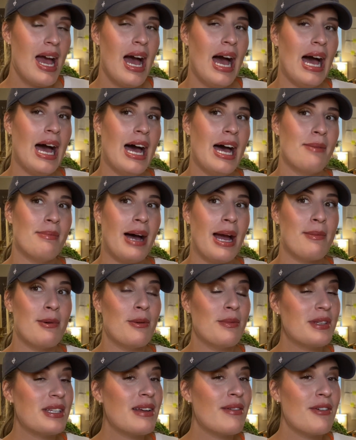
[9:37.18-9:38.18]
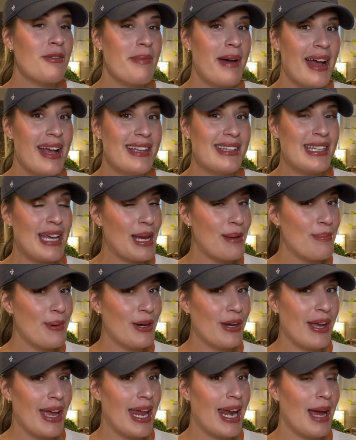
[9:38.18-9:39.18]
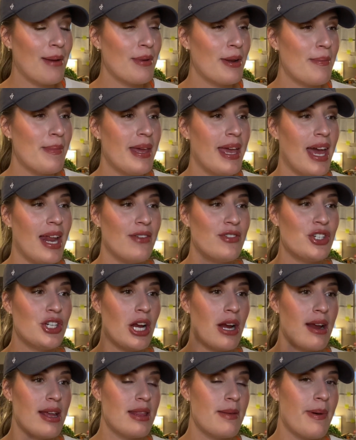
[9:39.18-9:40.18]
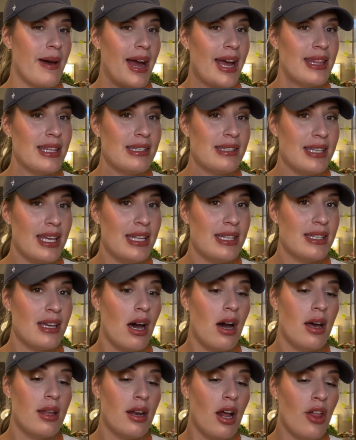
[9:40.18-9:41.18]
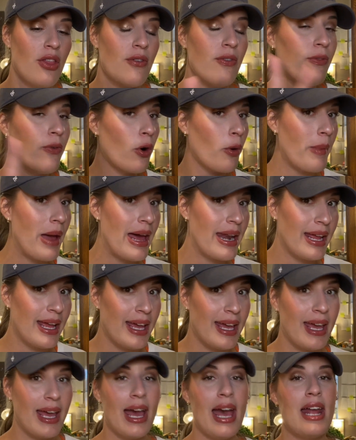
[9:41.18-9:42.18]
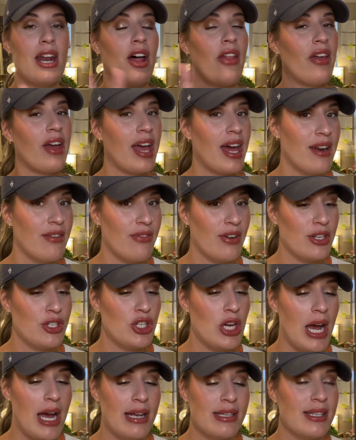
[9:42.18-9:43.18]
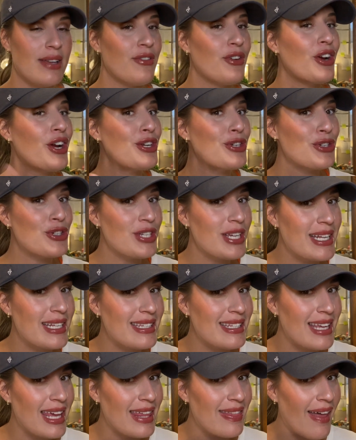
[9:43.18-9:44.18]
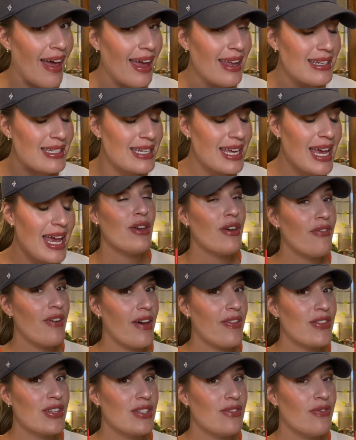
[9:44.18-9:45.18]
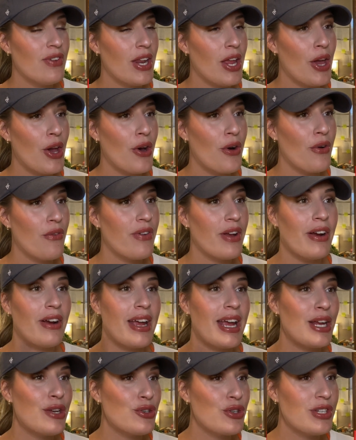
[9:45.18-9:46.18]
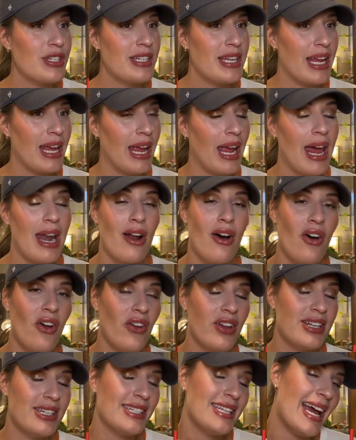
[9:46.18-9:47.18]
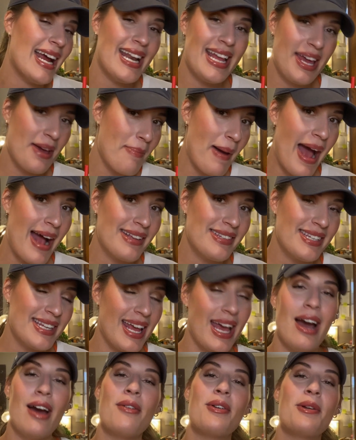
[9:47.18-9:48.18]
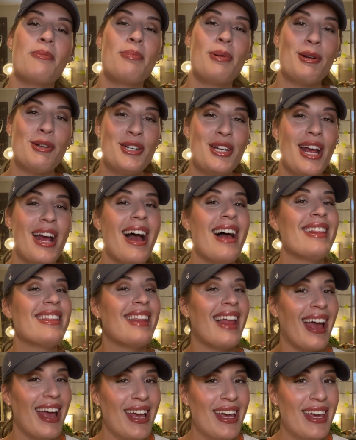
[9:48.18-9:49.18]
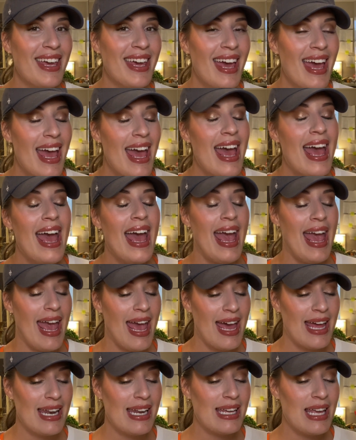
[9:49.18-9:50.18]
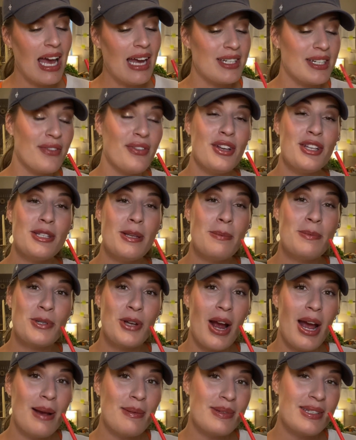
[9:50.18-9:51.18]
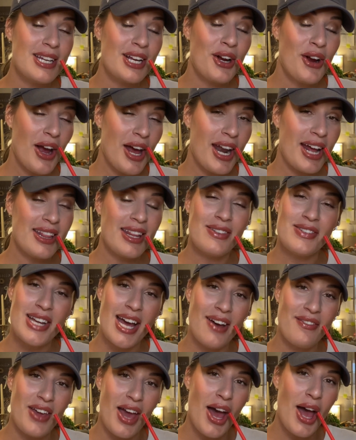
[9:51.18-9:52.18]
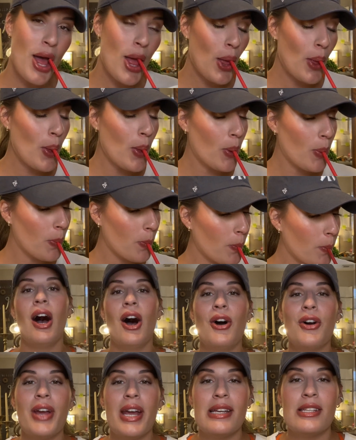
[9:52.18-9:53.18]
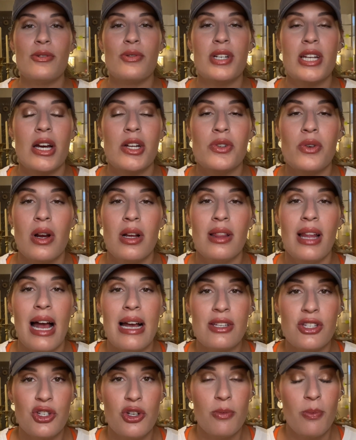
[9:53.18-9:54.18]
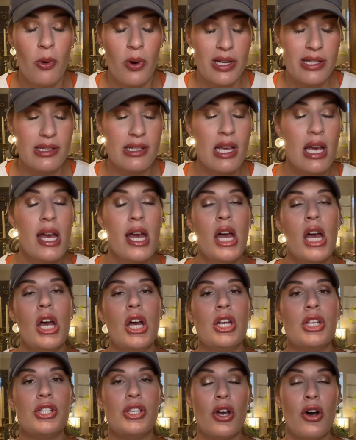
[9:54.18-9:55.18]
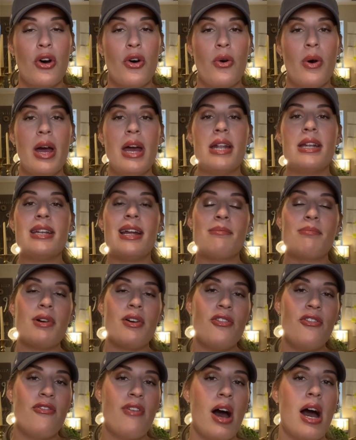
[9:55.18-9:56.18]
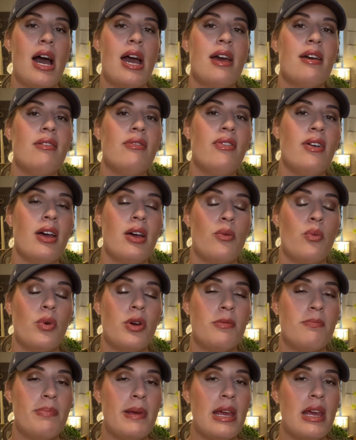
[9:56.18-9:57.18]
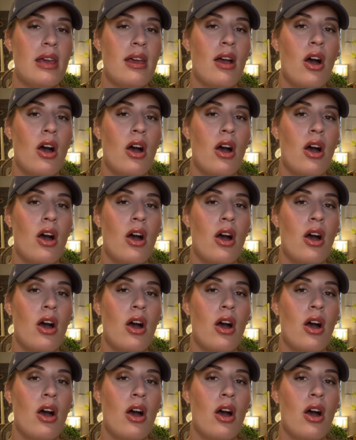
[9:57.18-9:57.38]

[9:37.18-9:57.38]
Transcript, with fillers: Um, I'm almost done with my second book, and I'm going to be kind of sharing the behind the scenes on all the formatting and all that kind of fun jazz. If you're interested in seeing that, if you found this video very interesting at all, to any capacity, I would appreciate a like. And yeah, definitely subscribe. Stick around. I'd love to have you. Okay, so we're down to our last two points. So, number five would be